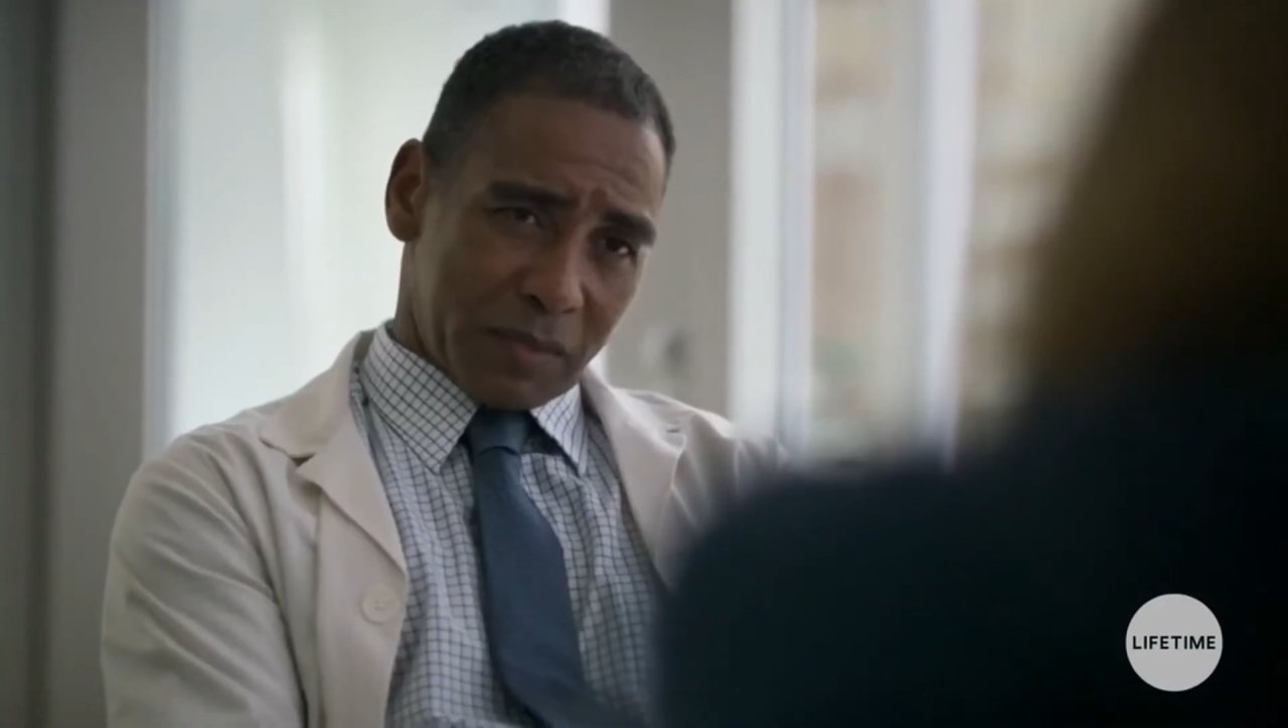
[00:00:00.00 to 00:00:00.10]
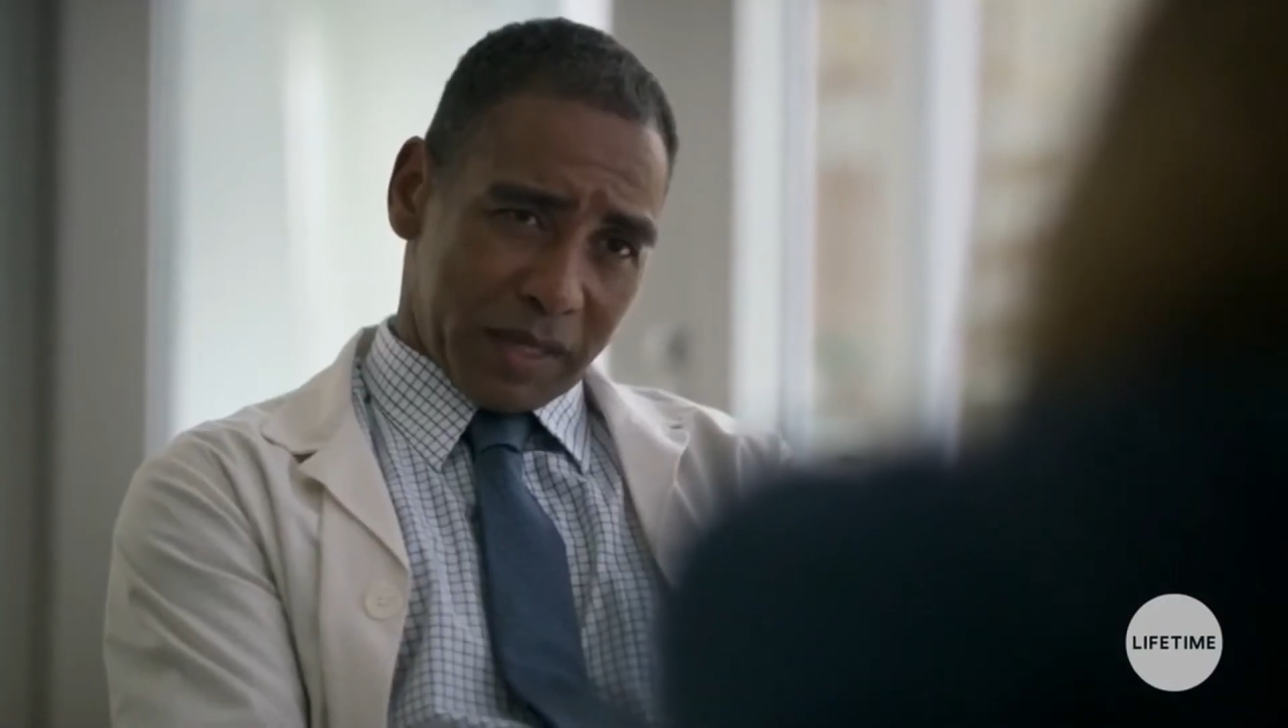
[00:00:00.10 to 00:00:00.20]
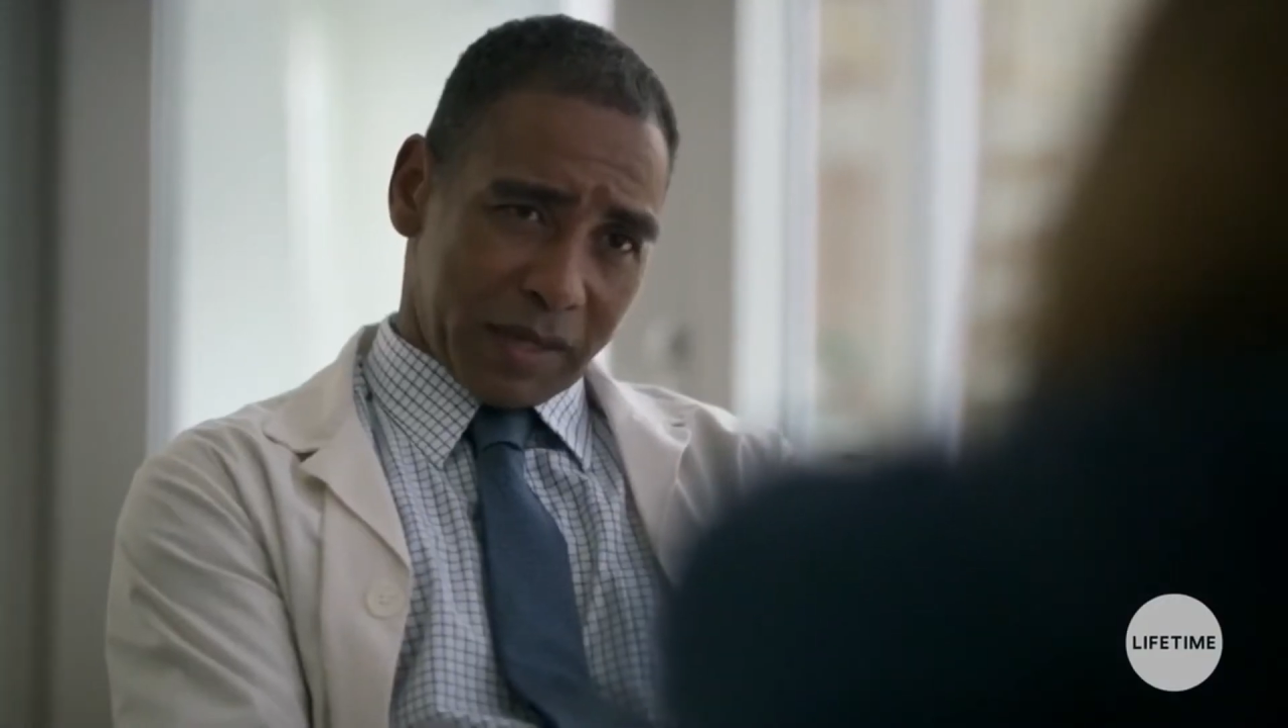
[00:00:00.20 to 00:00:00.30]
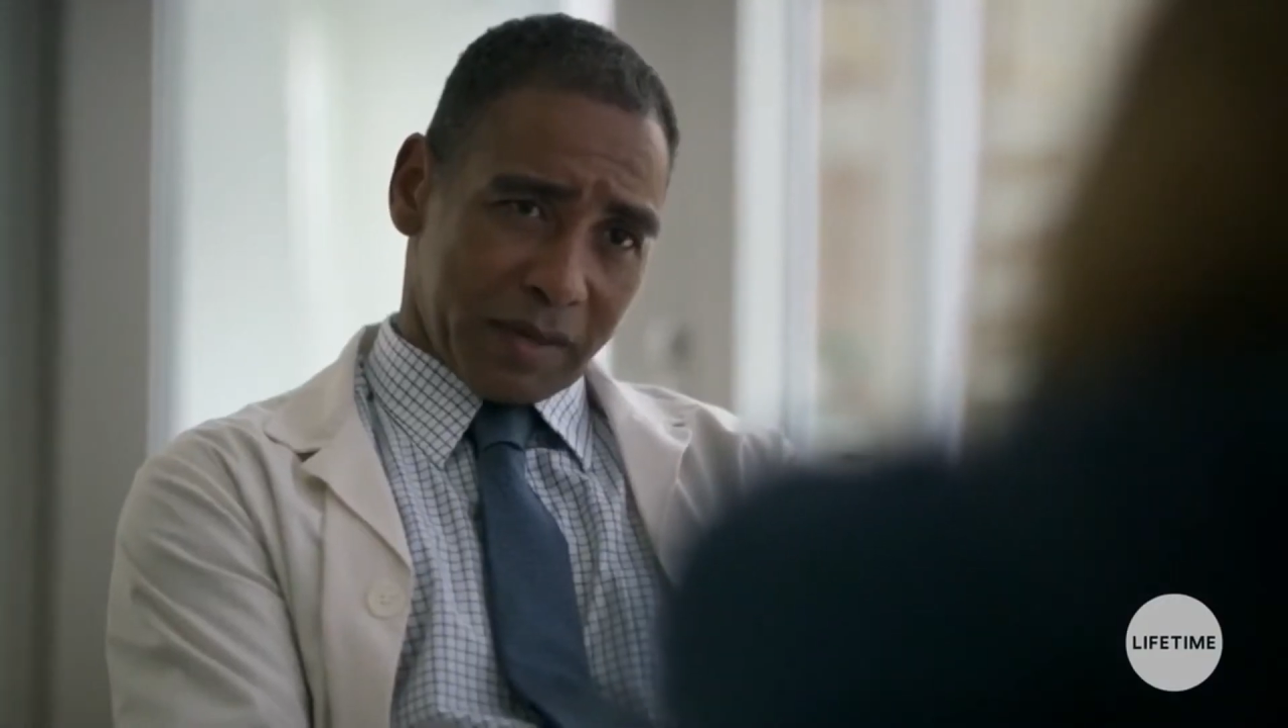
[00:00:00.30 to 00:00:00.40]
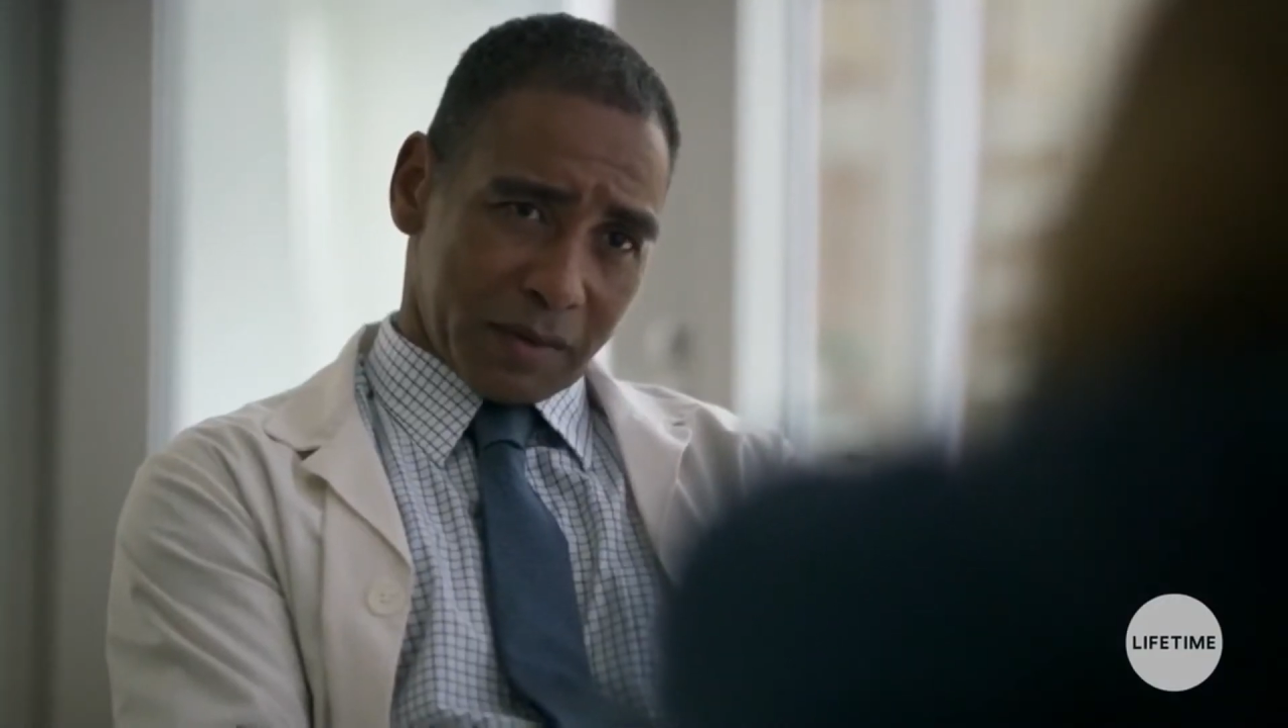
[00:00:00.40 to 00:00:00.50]

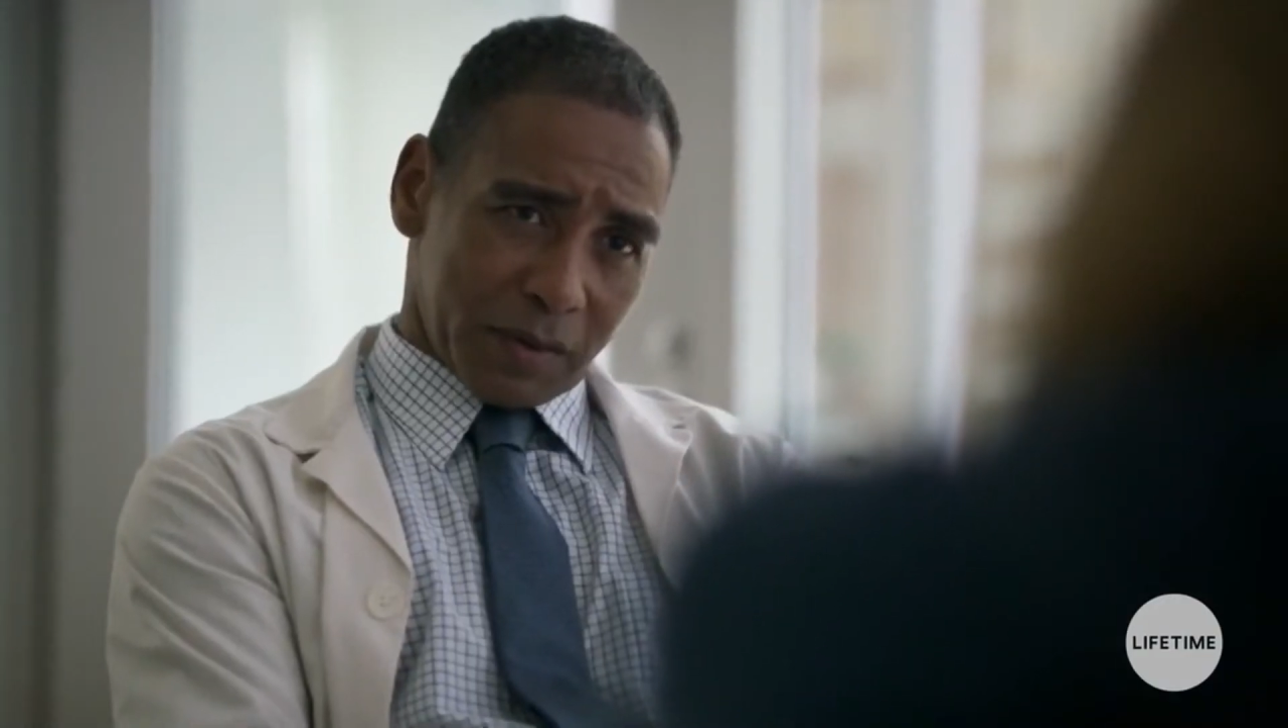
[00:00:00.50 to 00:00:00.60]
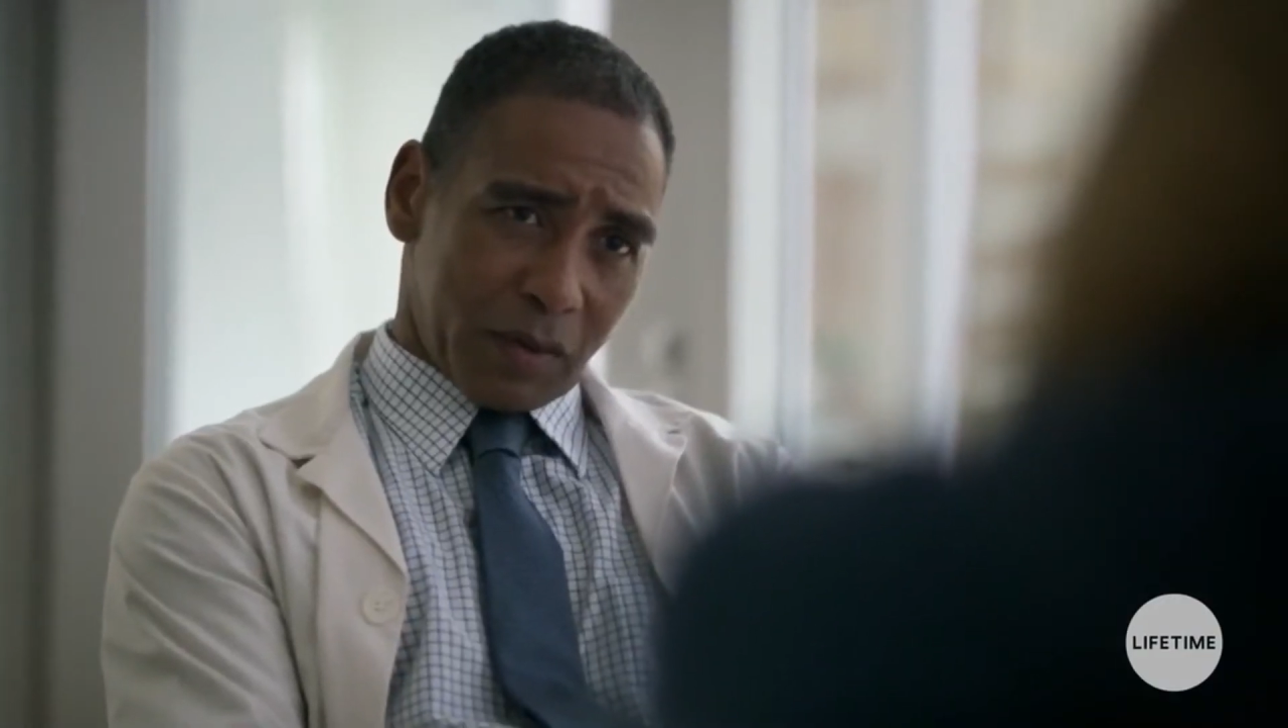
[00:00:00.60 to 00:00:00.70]
being here a little